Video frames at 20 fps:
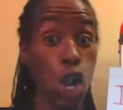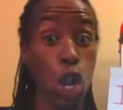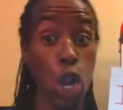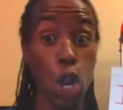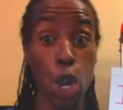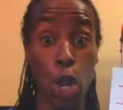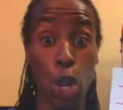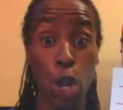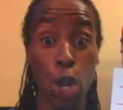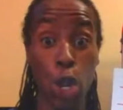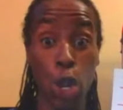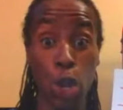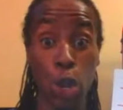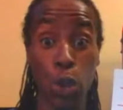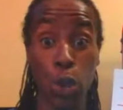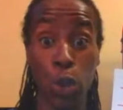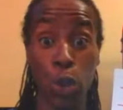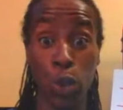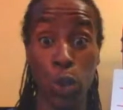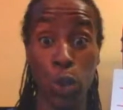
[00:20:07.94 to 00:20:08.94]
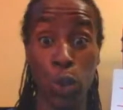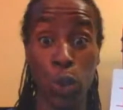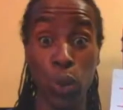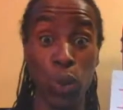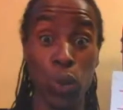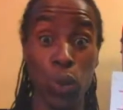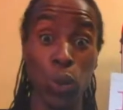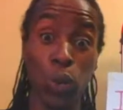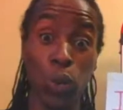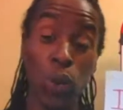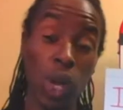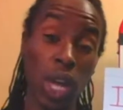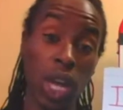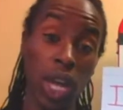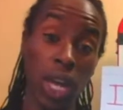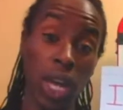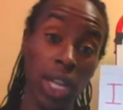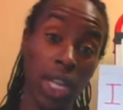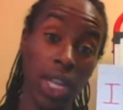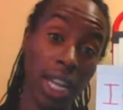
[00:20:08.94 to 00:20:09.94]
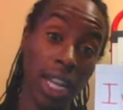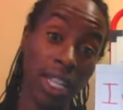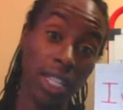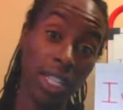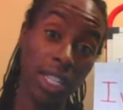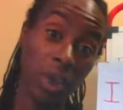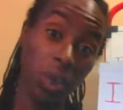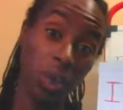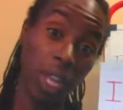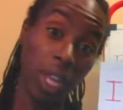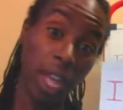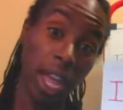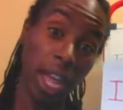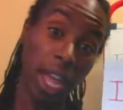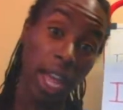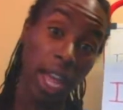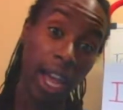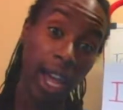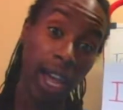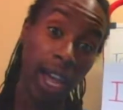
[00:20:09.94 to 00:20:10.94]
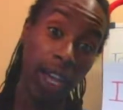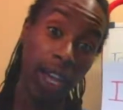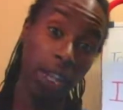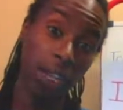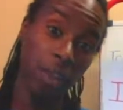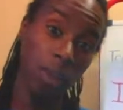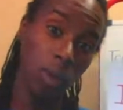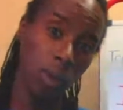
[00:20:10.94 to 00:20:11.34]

No, not until we add,